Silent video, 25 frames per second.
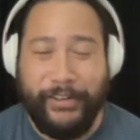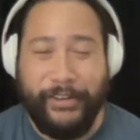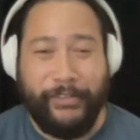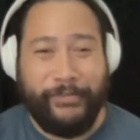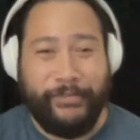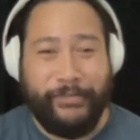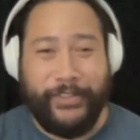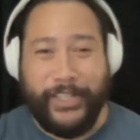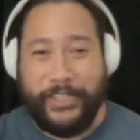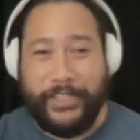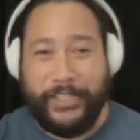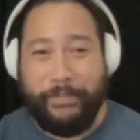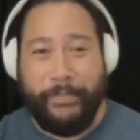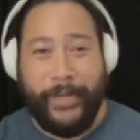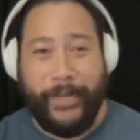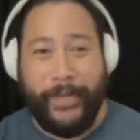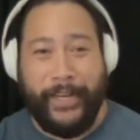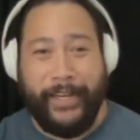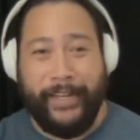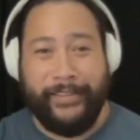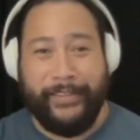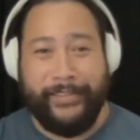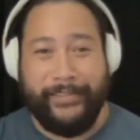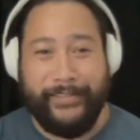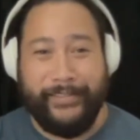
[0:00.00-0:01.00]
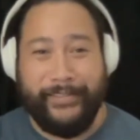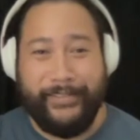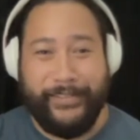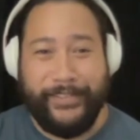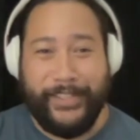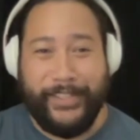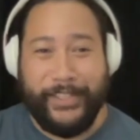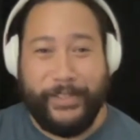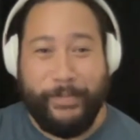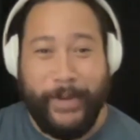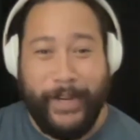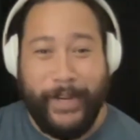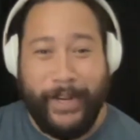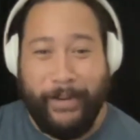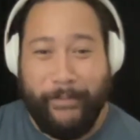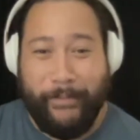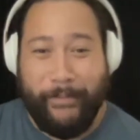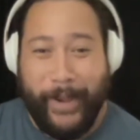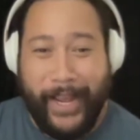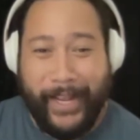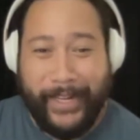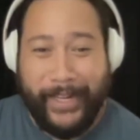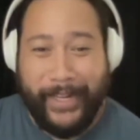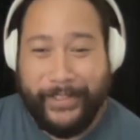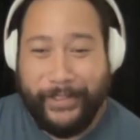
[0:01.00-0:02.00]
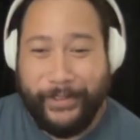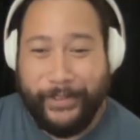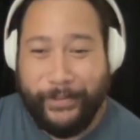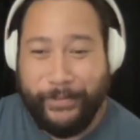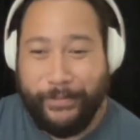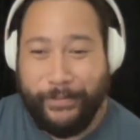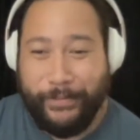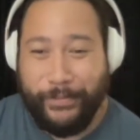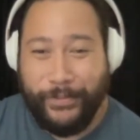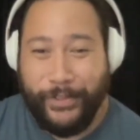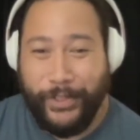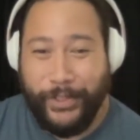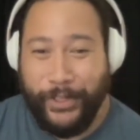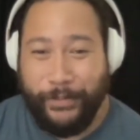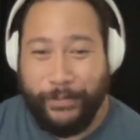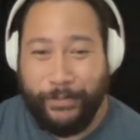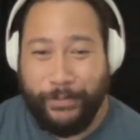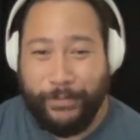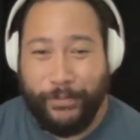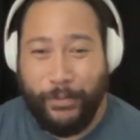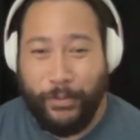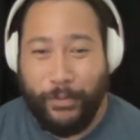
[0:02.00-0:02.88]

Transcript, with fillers: of just being just being a man to you know